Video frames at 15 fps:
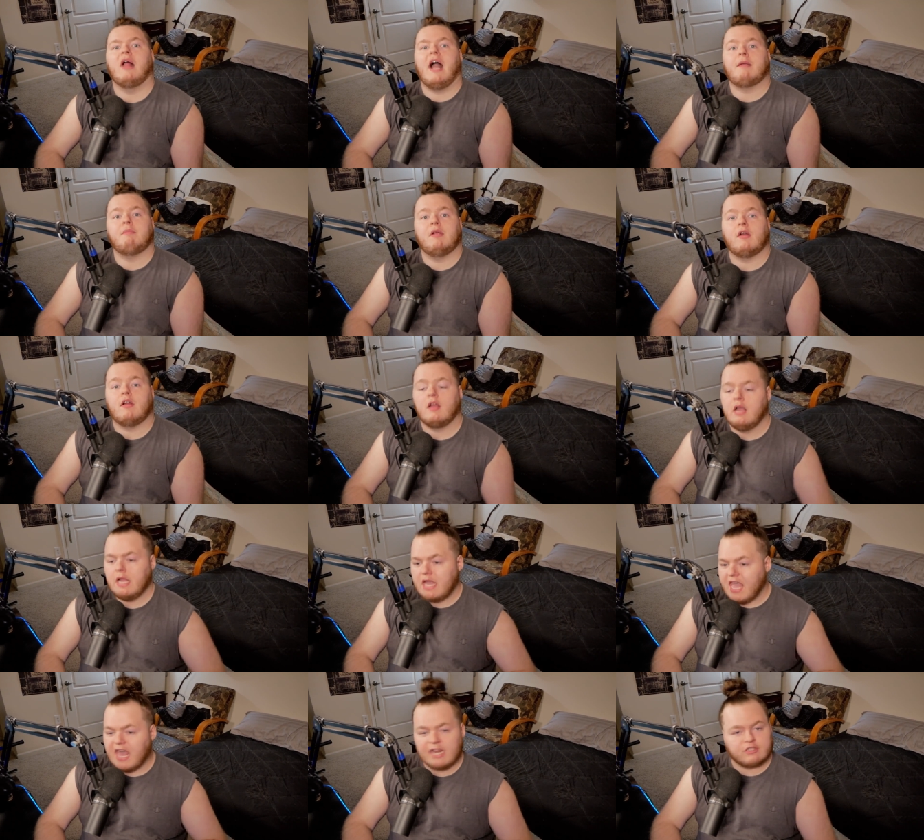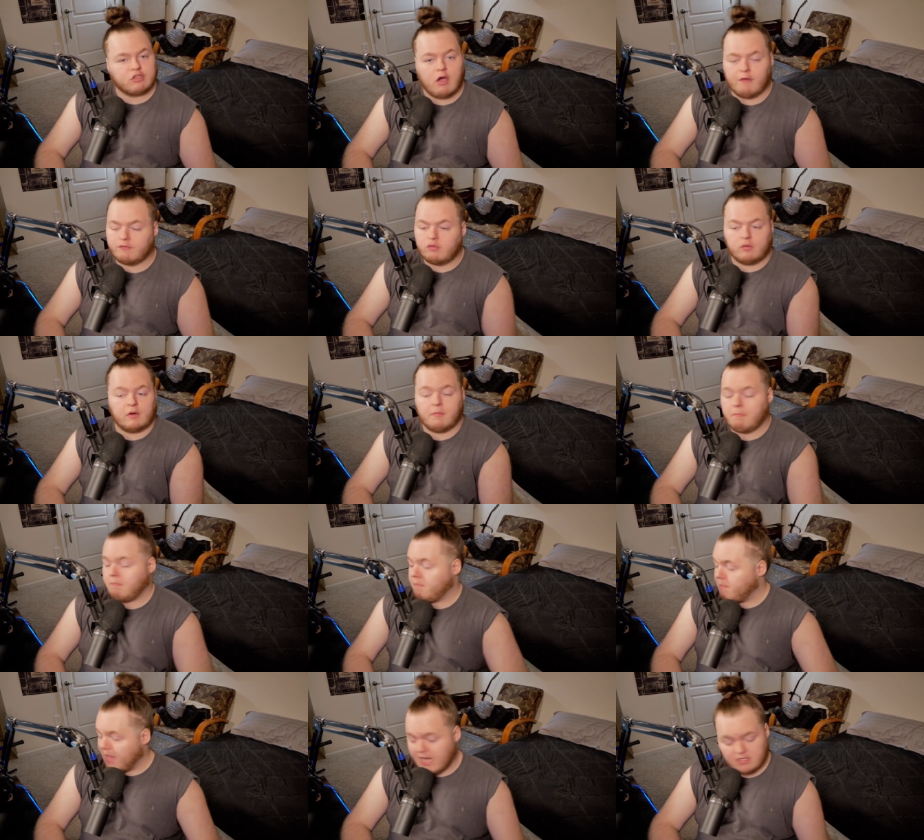Blackbeard. And it's off to an
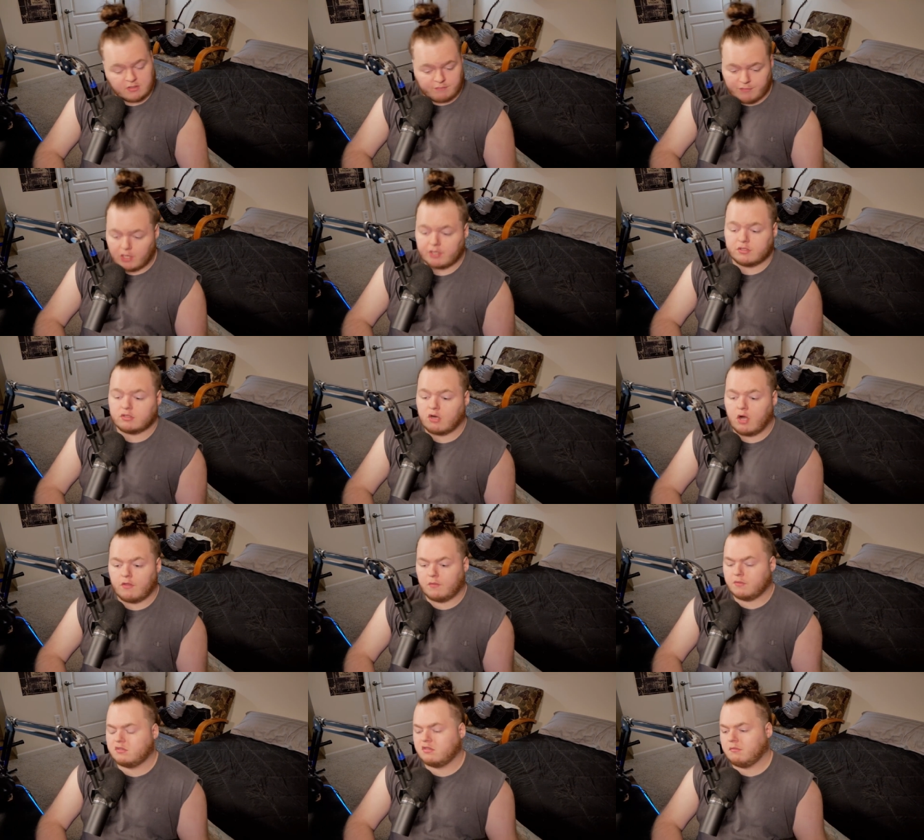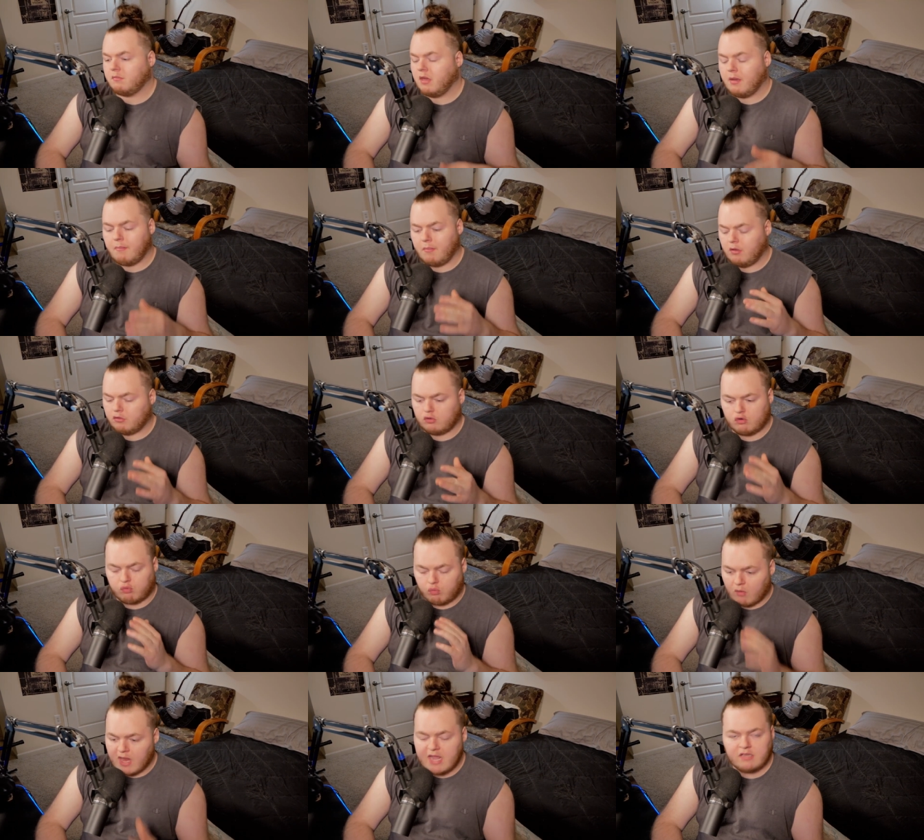amazing fucking start. There was some
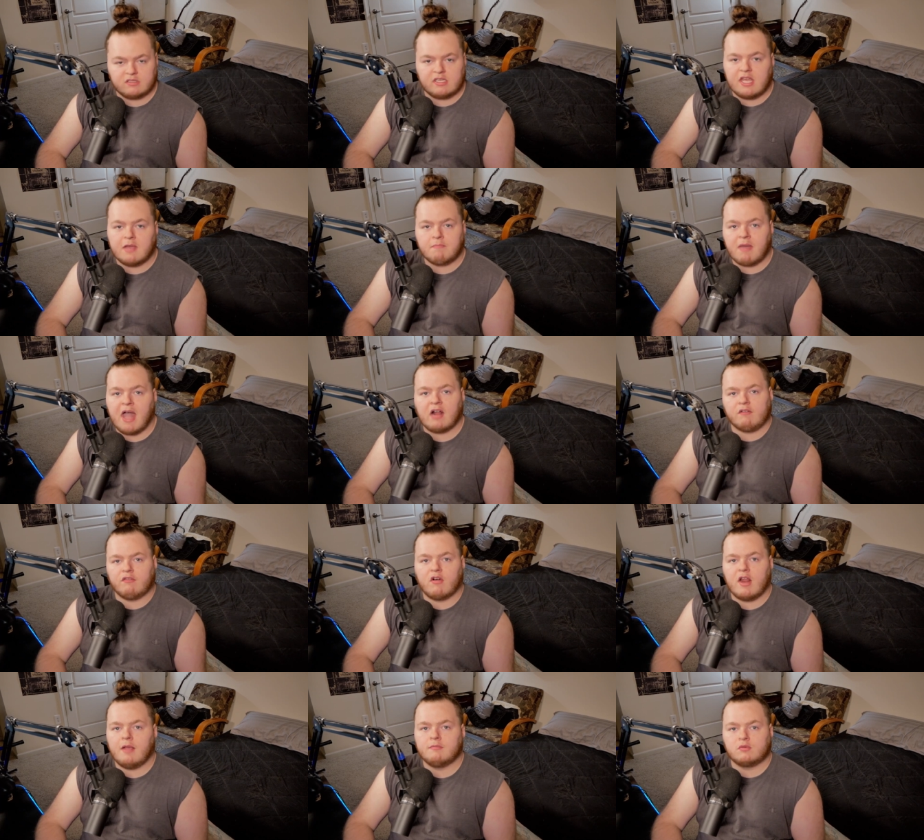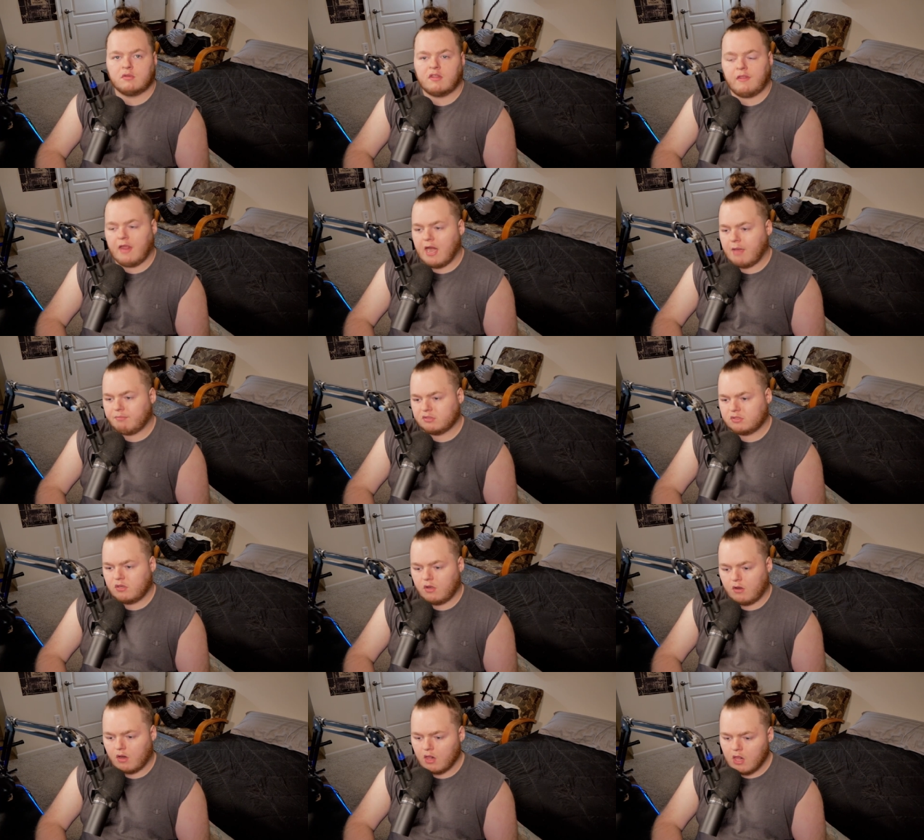crazy impact frames within that
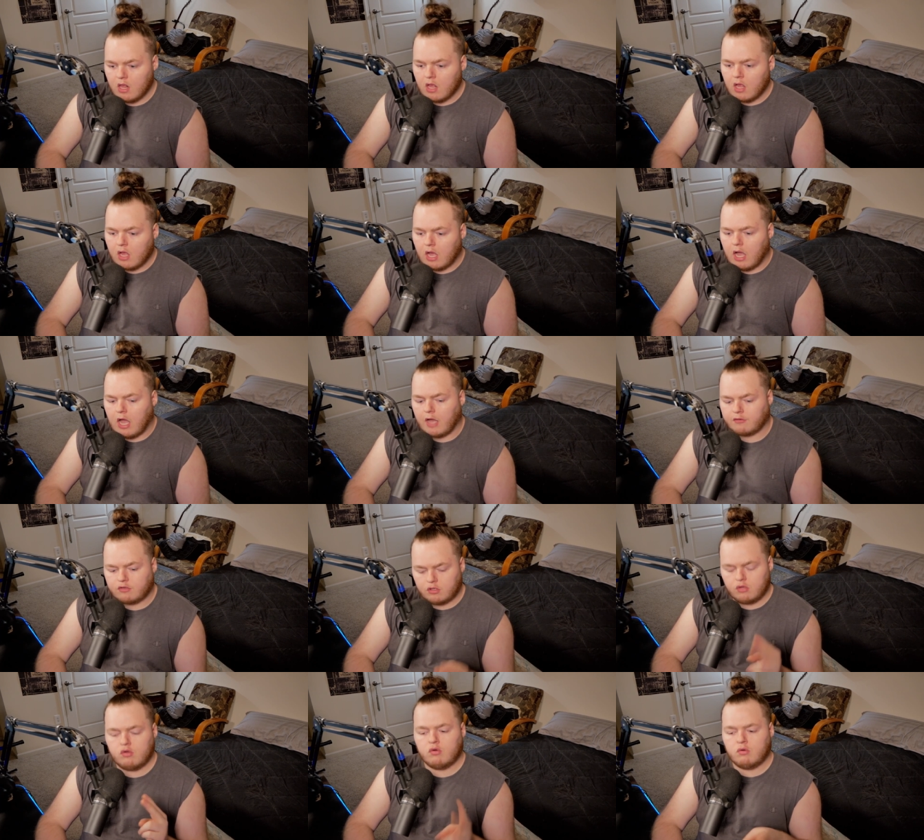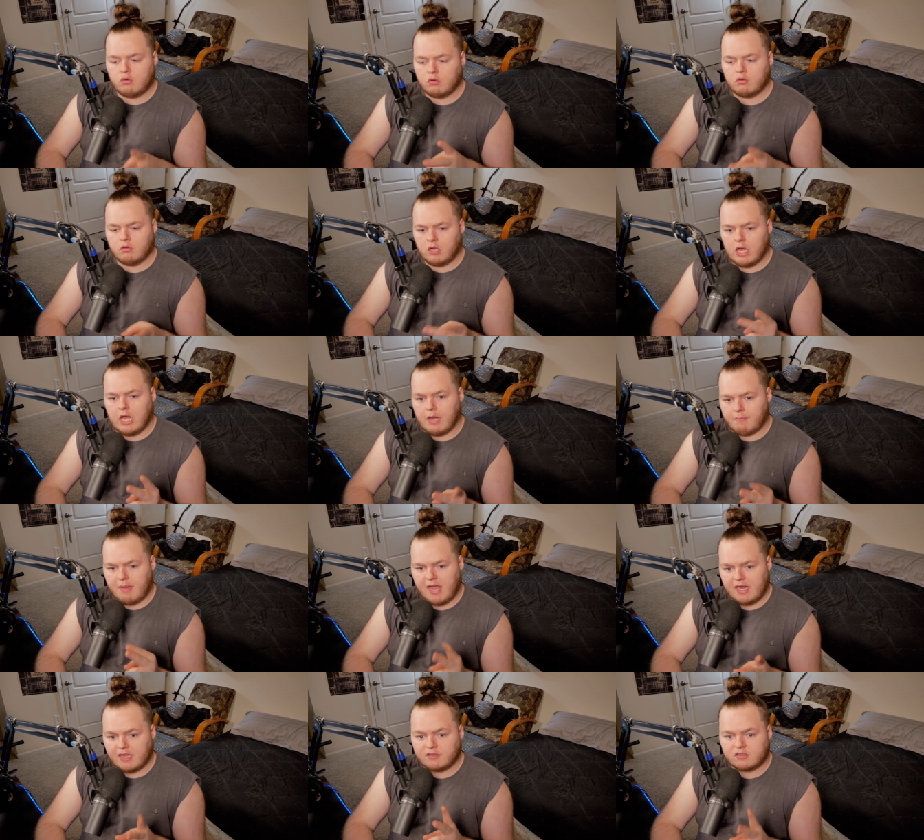episode. Uh, two Uh,
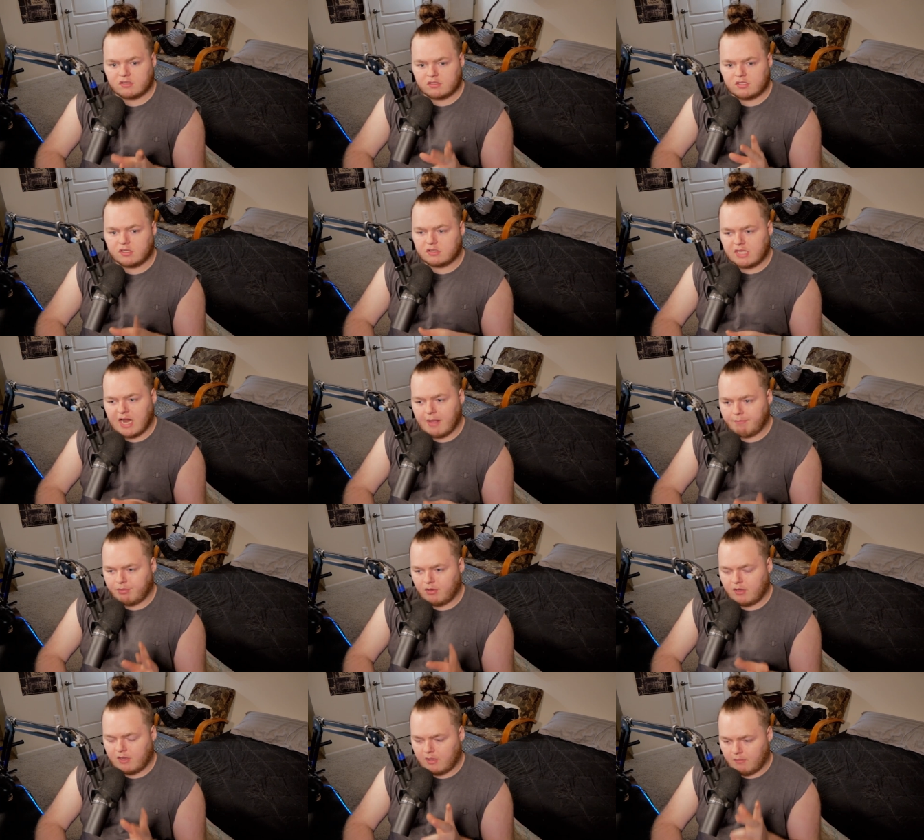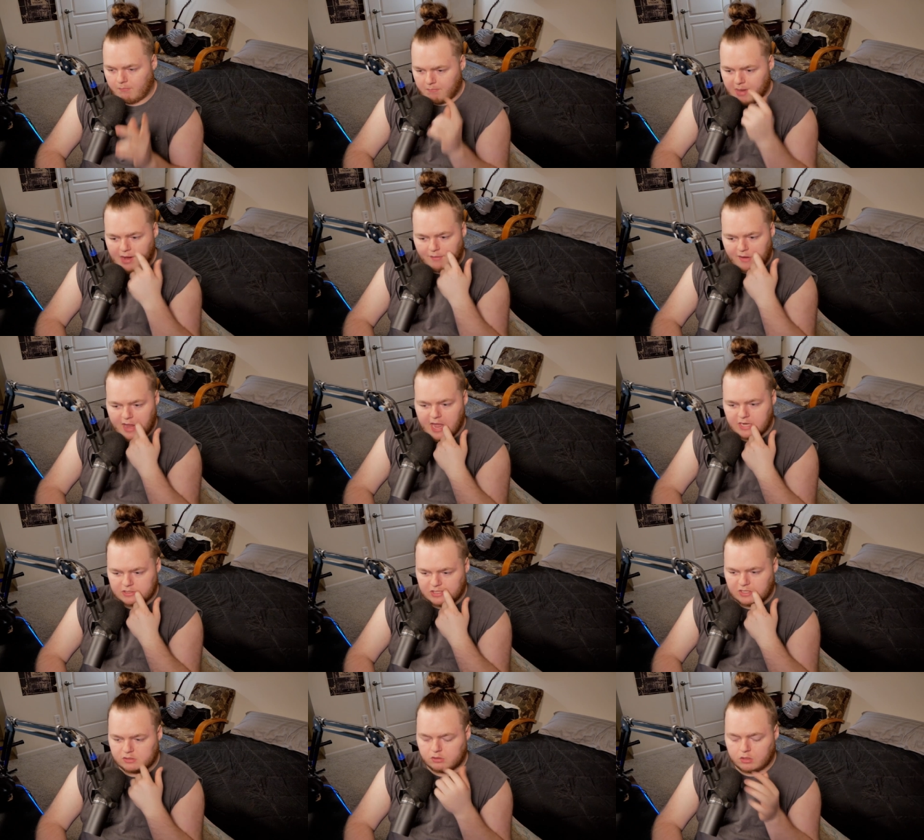main instances that I put in my
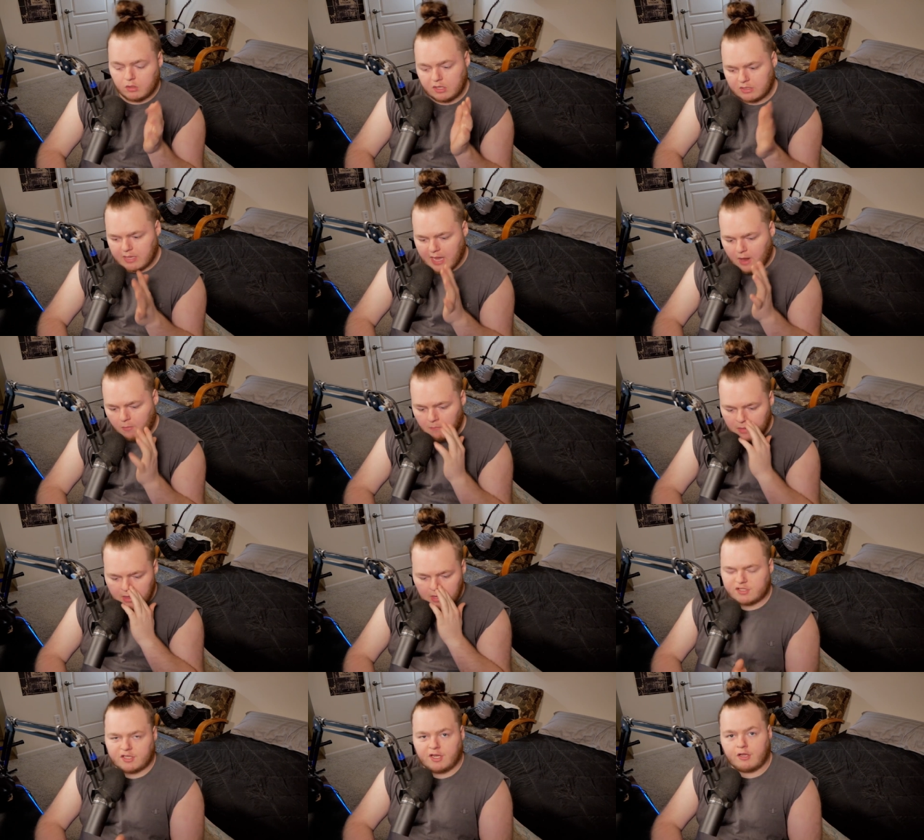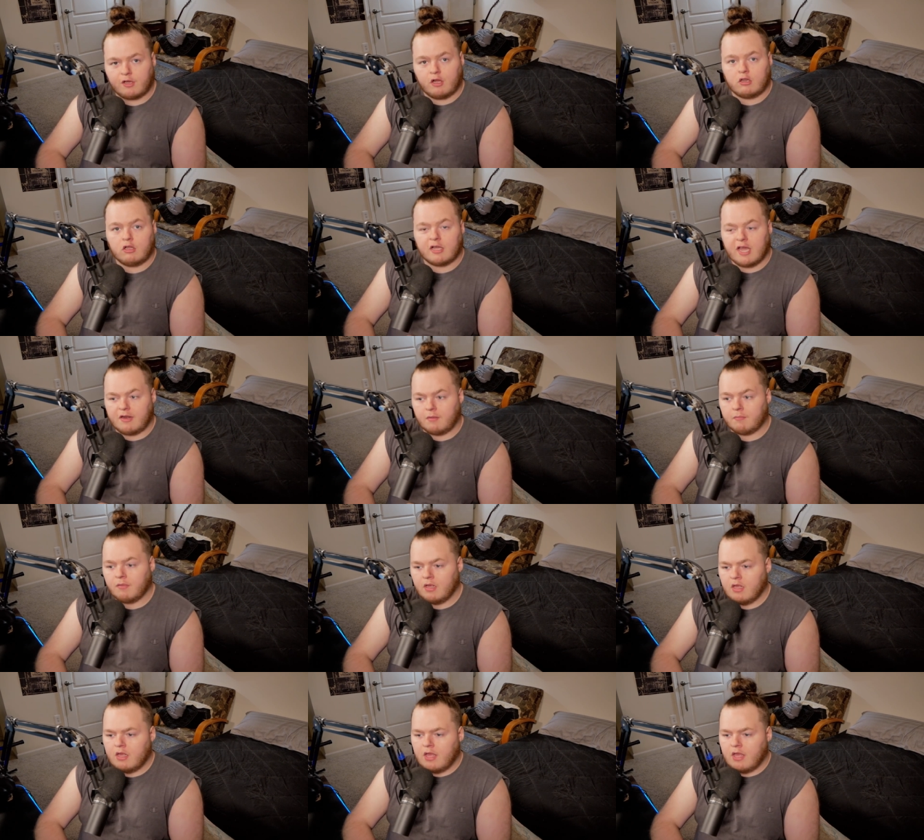reaction, I slowed it down just to get a good look at them.